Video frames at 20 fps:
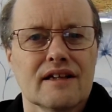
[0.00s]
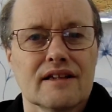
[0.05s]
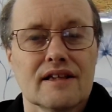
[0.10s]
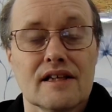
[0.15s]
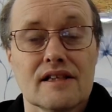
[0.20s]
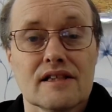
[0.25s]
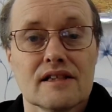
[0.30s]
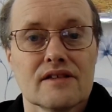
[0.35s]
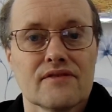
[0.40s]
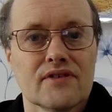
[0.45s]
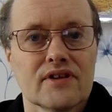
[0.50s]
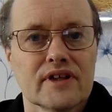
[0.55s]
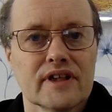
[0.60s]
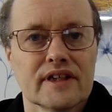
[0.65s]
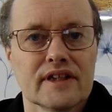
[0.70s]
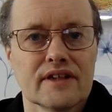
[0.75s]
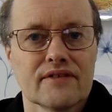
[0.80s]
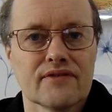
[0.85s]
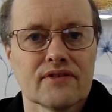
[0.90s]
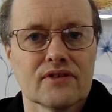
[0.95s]
This is
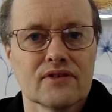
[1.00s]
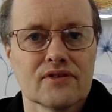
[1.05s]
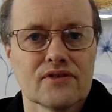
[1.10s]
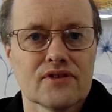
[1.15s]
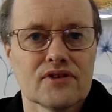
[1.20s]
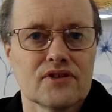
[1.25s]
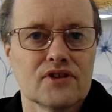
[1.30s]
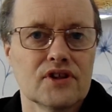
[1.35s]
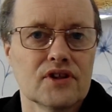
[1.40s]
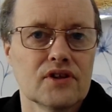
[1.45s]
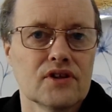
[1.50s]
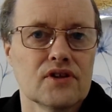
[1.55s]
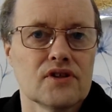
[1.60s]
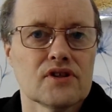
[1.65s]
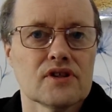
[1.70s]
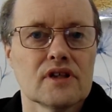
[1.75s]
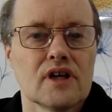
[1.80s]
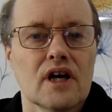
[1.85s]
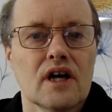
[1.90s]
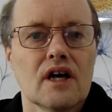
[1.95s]
very difficult to
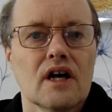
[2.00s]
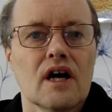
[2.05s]
choose.